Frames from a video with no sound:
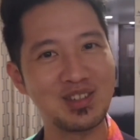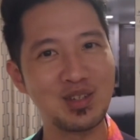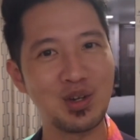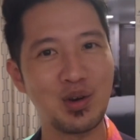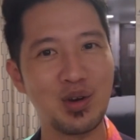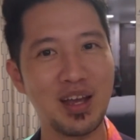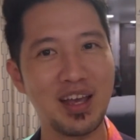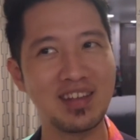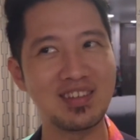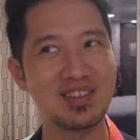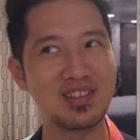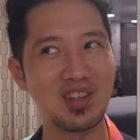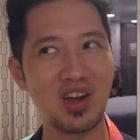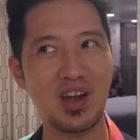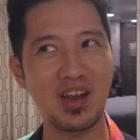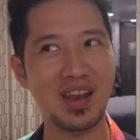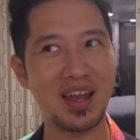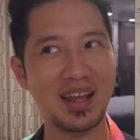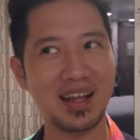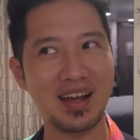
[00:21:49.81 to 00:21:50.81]
So it's
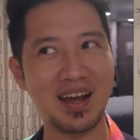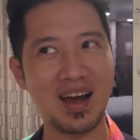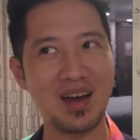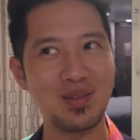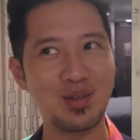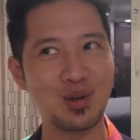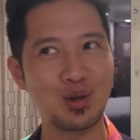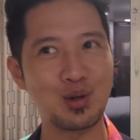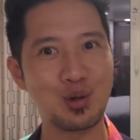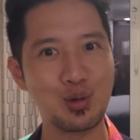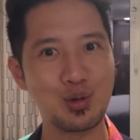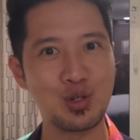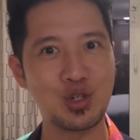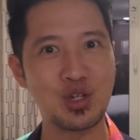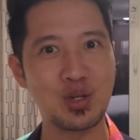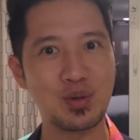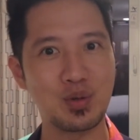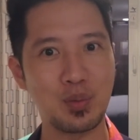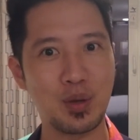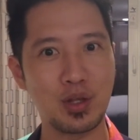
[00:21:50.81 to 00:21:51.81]
not like other cruise
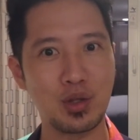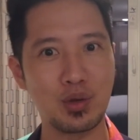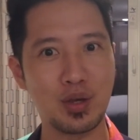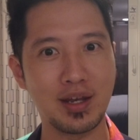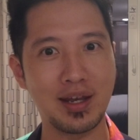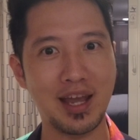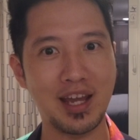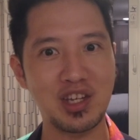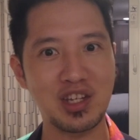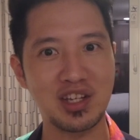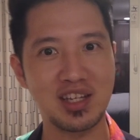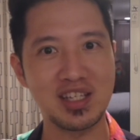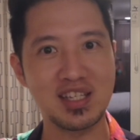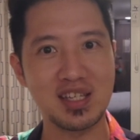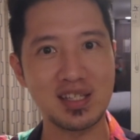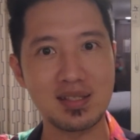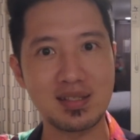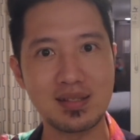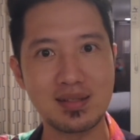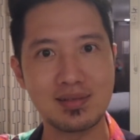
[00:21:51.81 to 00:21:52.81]
ships when you can actually
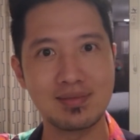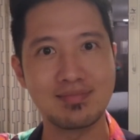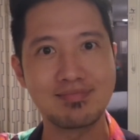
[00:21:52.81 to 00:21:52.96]
just